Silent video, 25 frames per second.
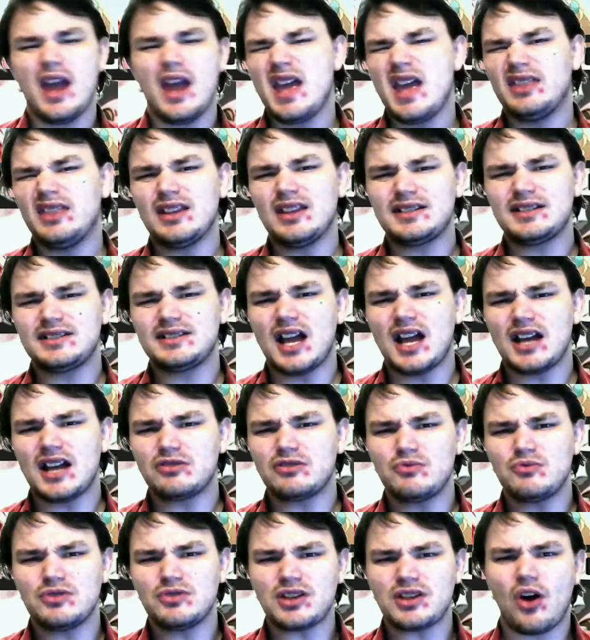Unless Natsu
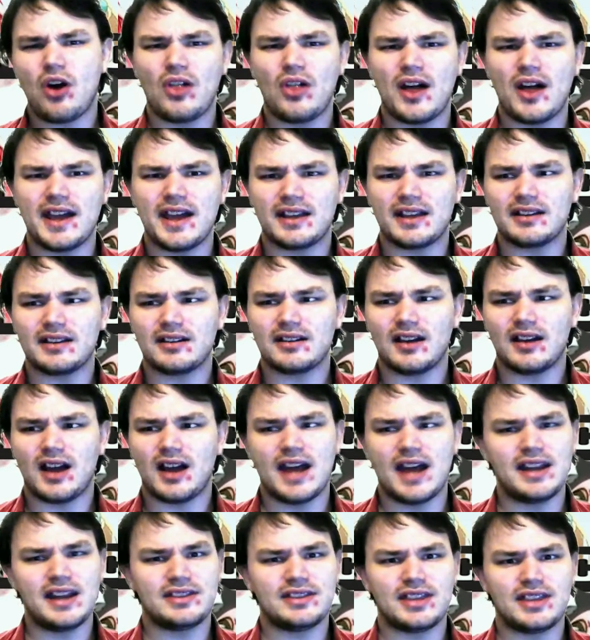was all like,
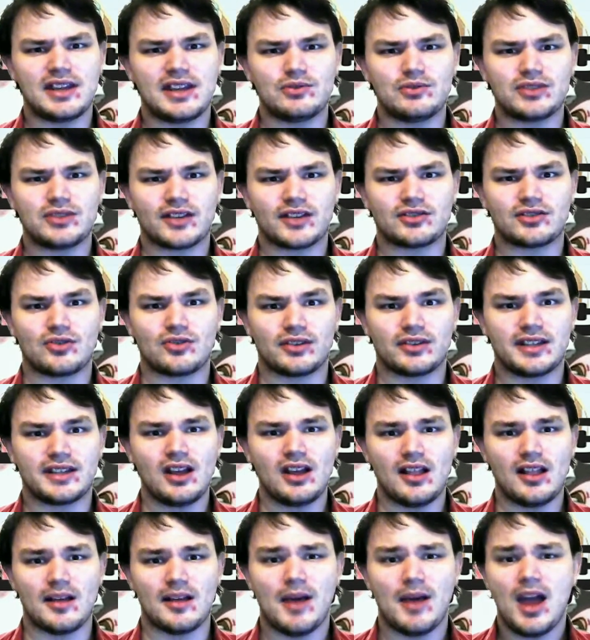I didn't think he was actually going to
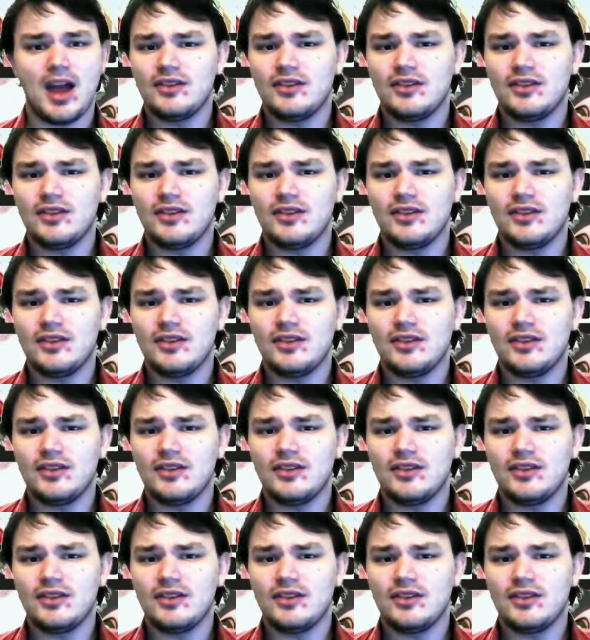kill him.